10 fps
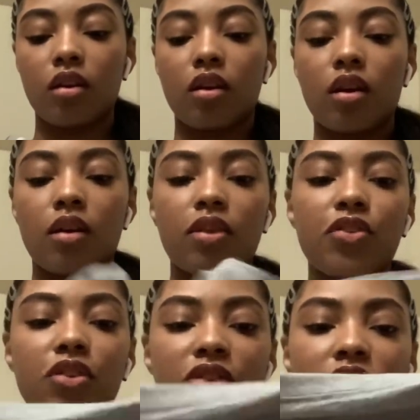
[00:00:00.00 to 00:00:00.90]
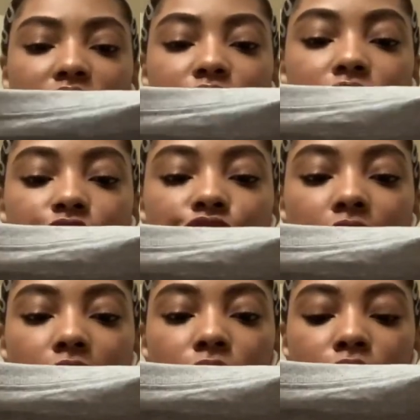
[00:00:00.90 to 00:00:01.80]
and this is in, I think, a
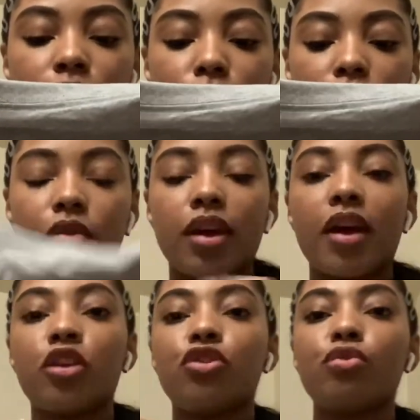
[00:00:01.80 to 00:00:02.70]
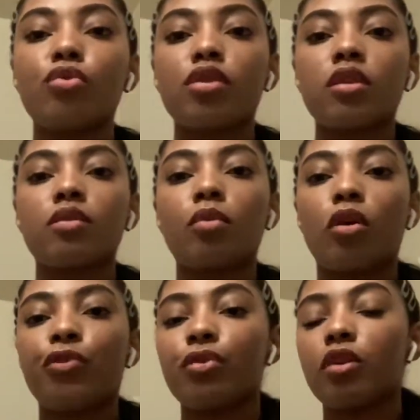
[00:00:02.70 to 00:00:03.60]
child small. Yeah, youth small.
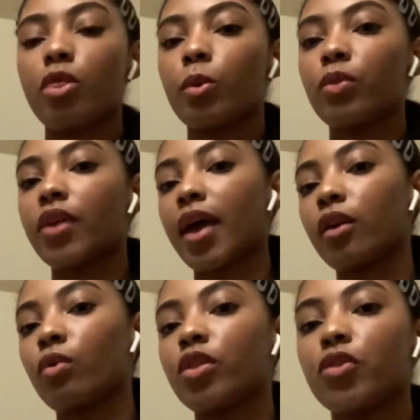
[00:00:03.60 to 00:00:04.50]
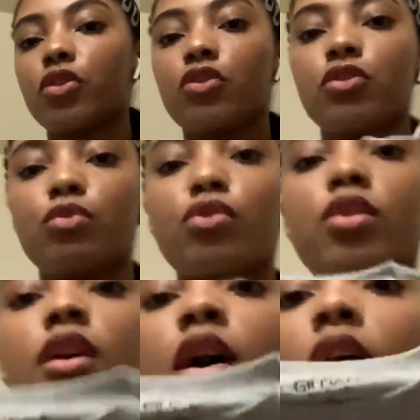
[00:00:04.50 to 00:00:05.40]
So the other one was adult, this is youth.
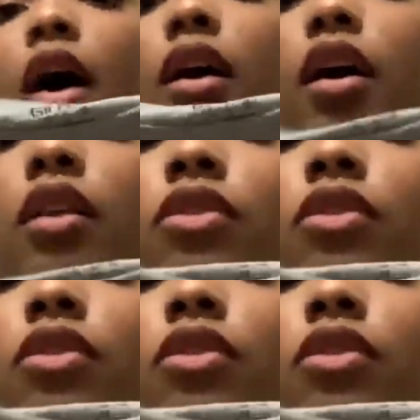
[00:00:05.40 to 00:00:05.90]
I got it